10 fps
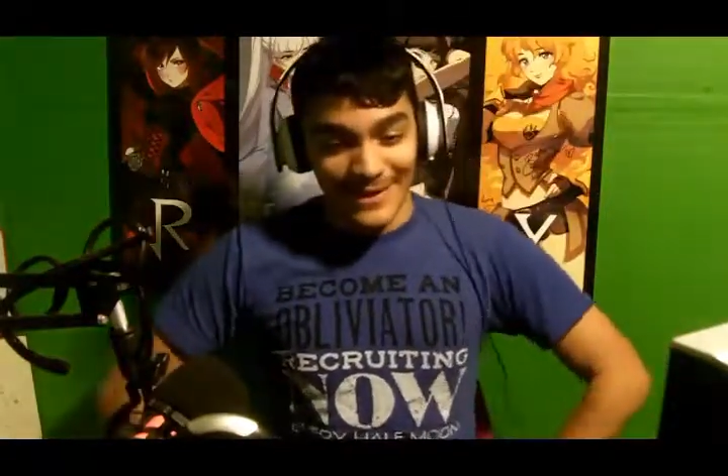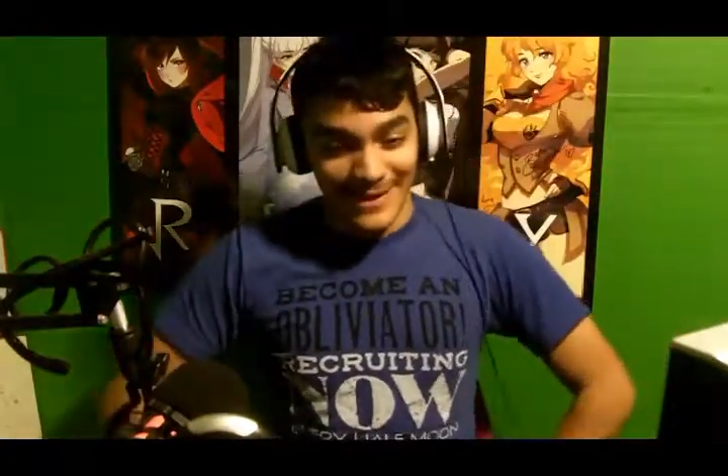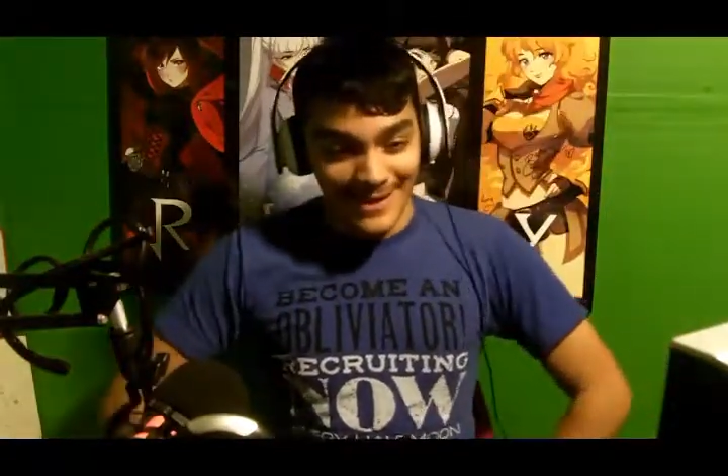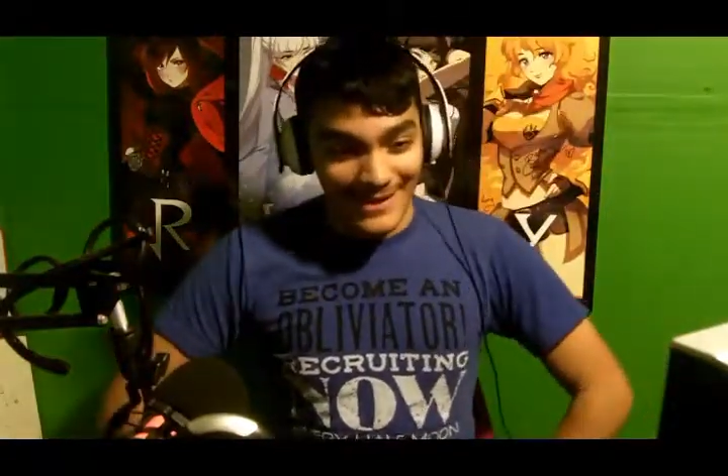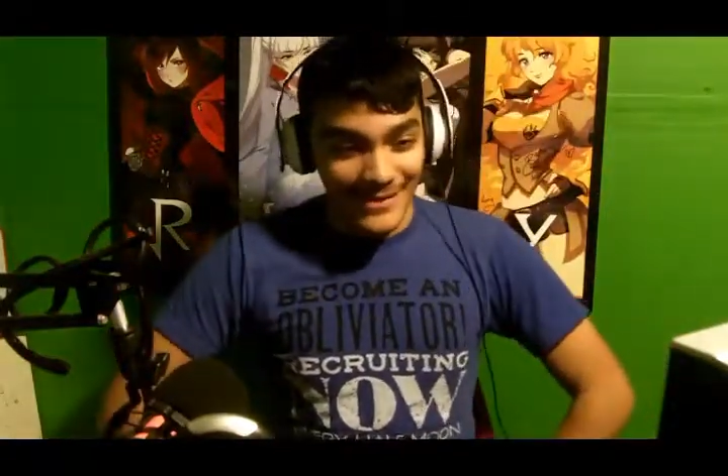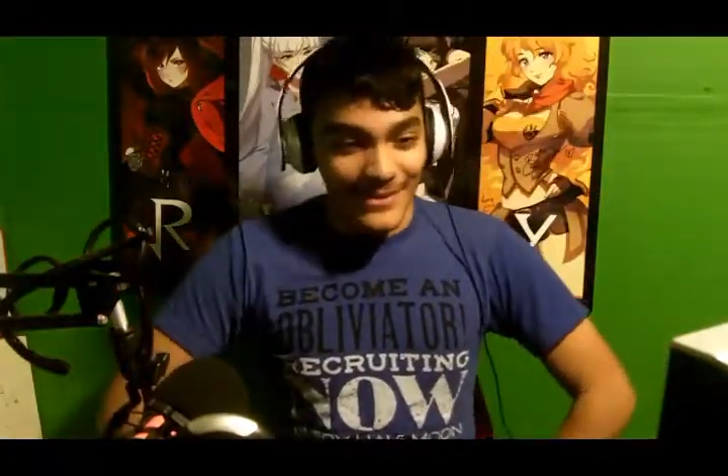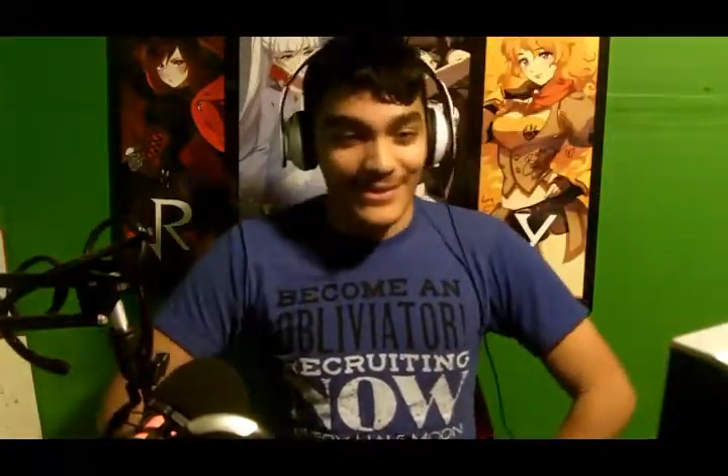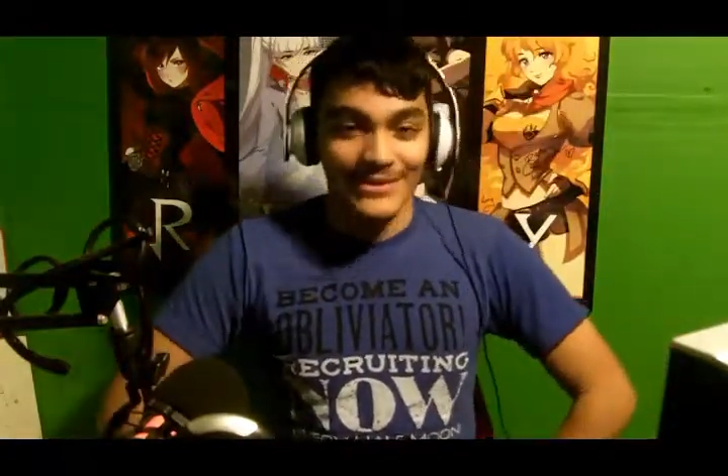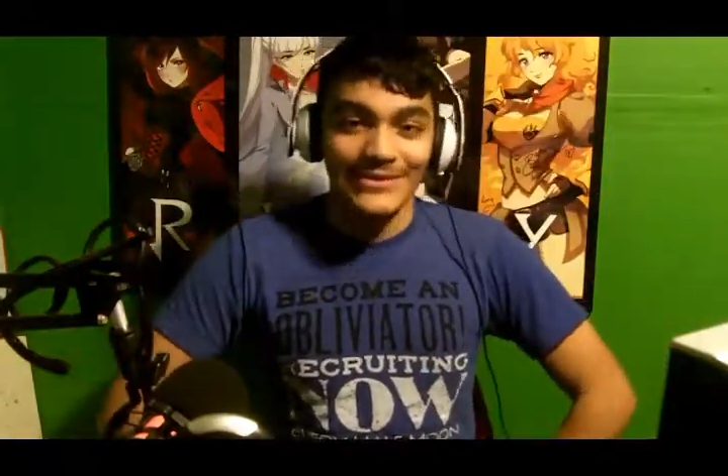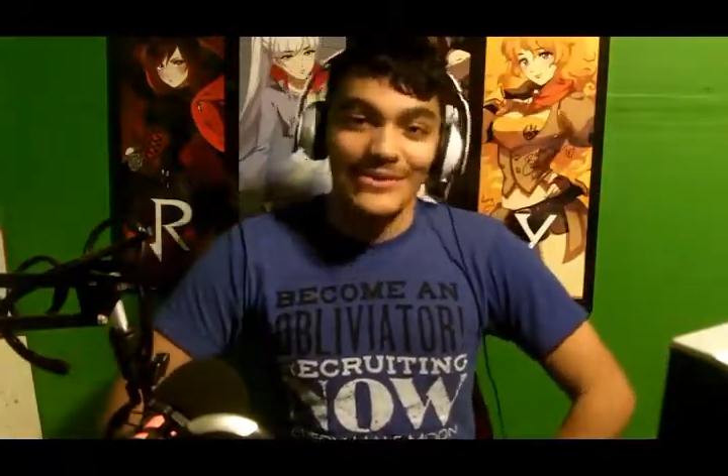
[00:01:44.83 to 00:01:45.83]
and
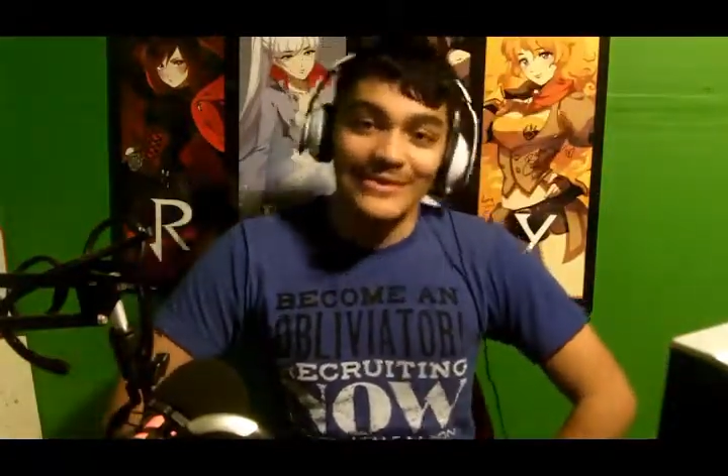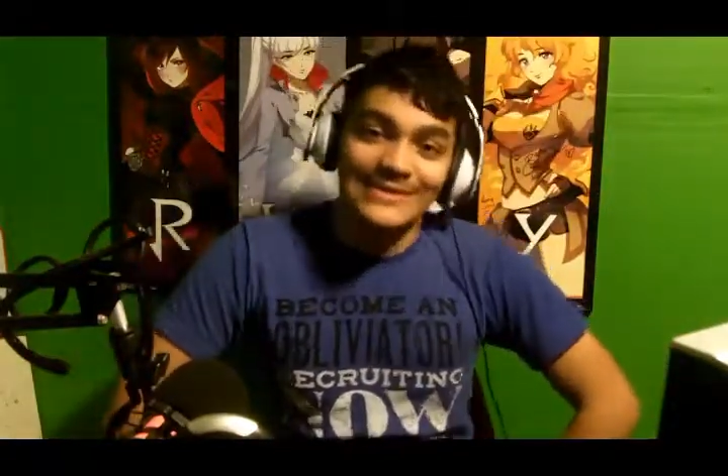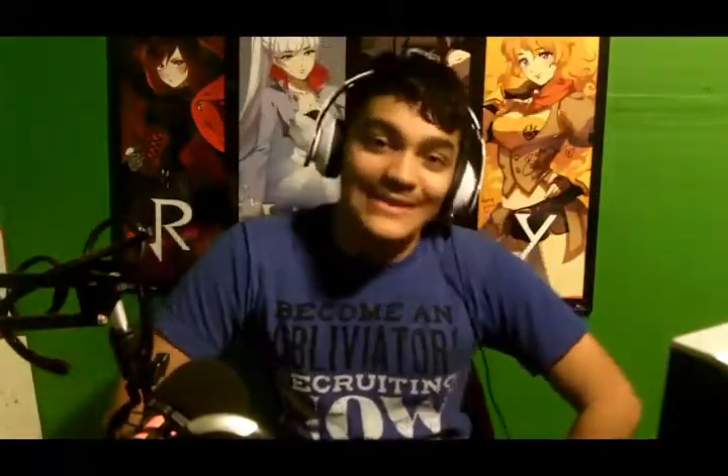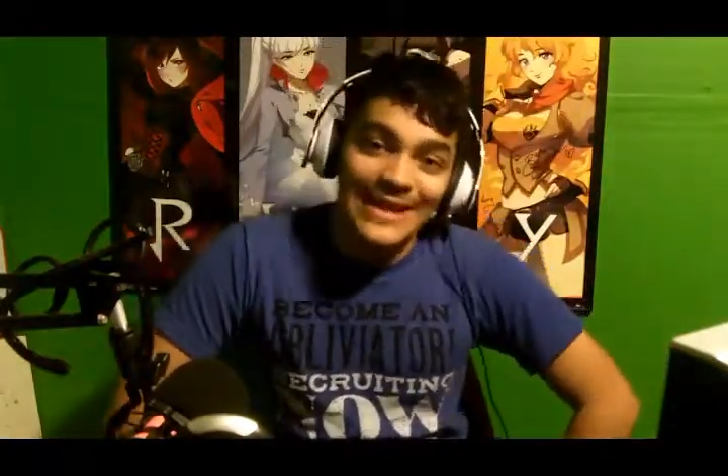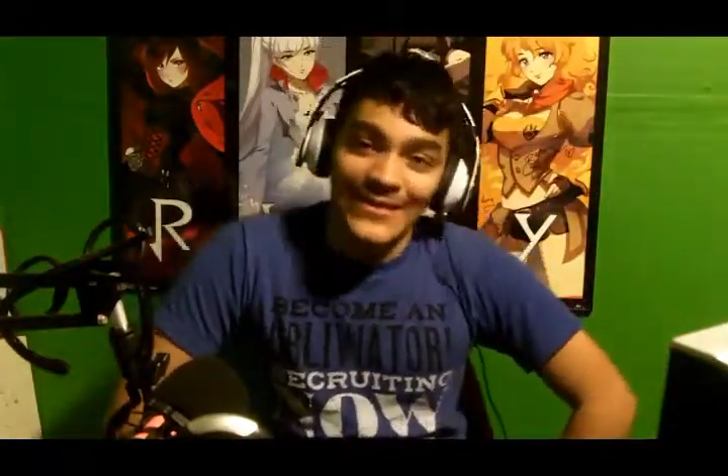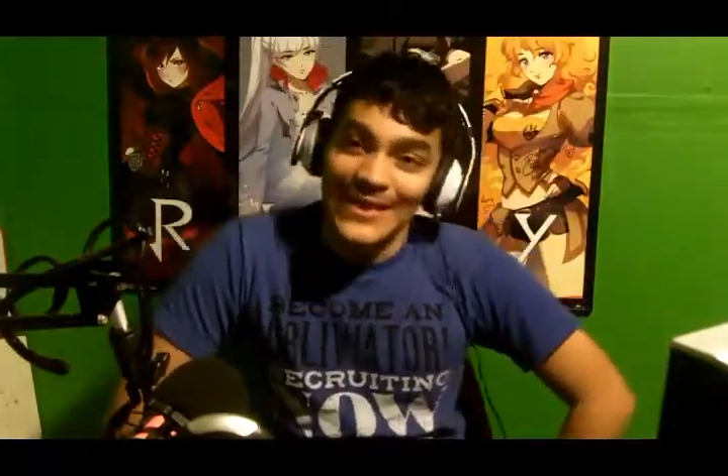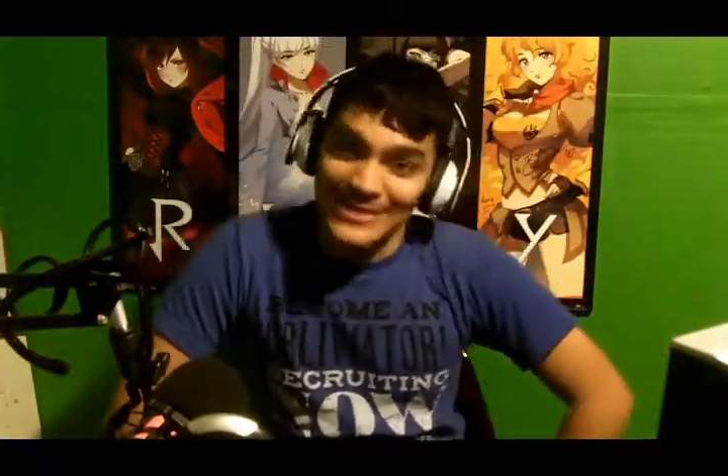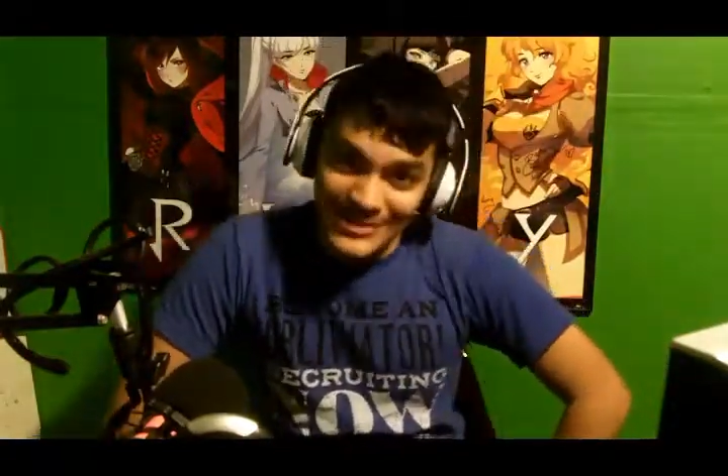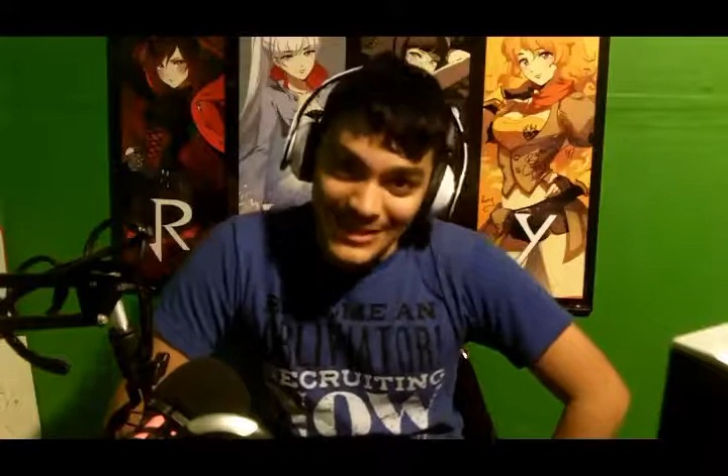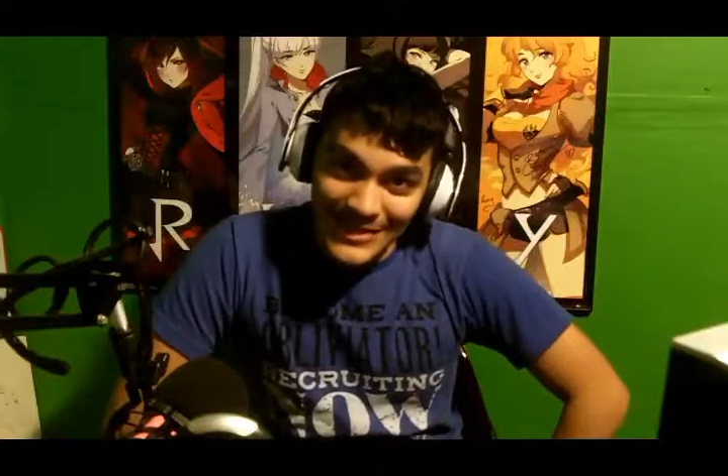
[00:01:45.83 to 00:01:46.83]
well, you sort of see how
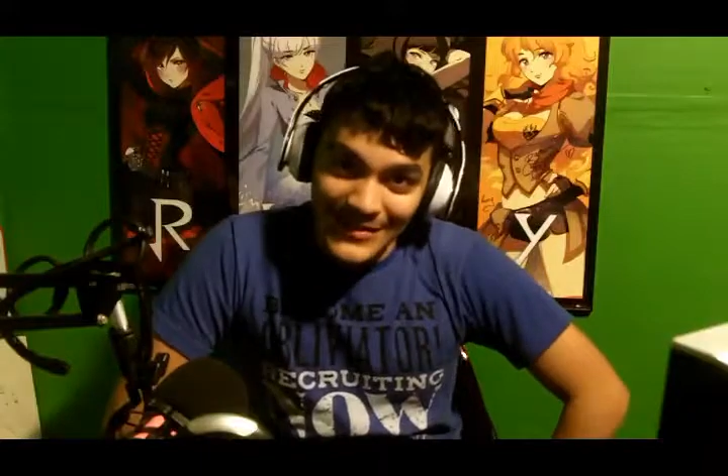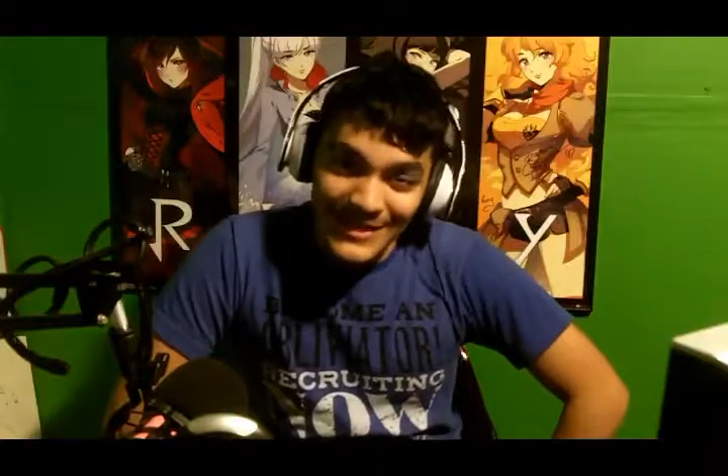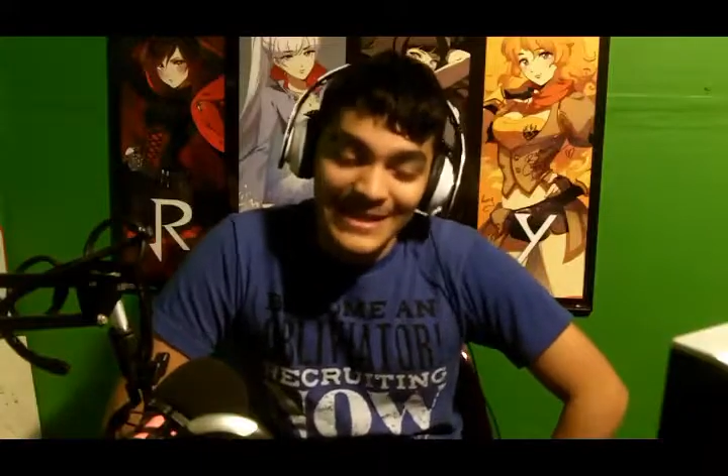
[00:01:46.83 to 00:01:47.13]
that turned out.